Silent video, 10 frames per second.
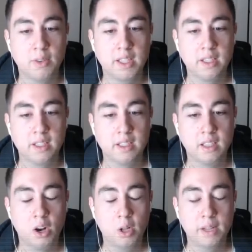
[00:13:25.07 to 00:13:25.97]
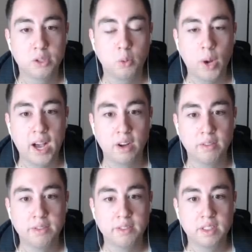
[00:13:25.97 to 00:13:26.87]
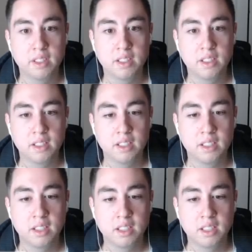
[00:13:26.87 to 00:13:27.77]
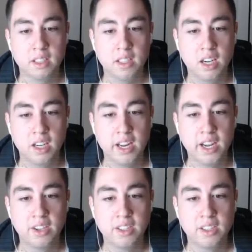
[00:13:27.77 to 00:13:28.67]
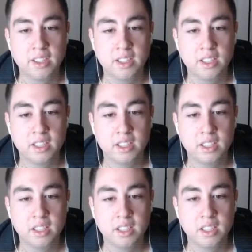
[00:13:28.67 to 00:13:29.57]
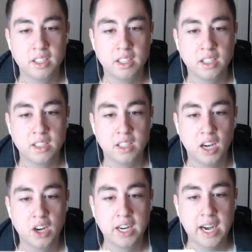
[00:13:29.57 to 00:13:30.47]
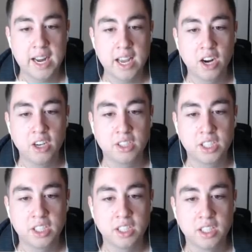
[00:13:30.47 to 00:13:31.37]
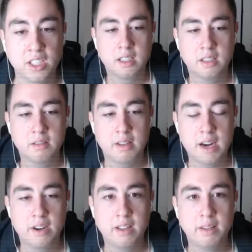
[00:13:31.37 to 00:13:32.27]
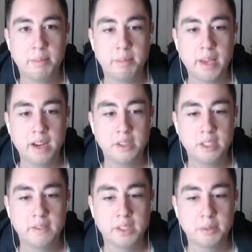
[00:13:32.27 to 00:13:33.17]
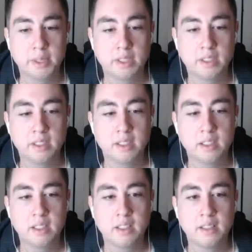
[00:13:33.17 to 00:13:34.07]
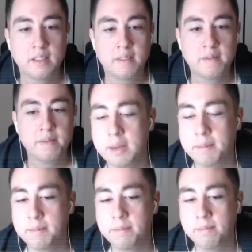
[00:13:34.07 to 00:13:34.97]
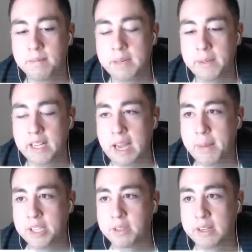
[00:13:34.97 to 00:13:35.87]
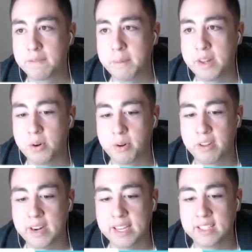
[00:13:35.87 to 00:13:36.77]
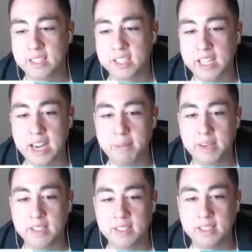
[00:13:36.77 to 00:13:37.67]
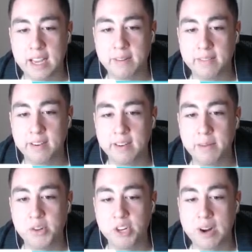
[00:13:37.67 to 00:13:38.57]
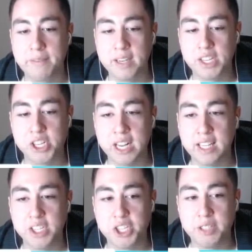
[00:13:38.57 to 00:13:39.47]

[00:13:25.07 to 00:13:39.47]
I could play as myself, I could create my own Legend, and that is what kept me playing for two years. I did everything I could. I participated in dungeons, I participated in raids, I, I engaged other players in PvP, I fought for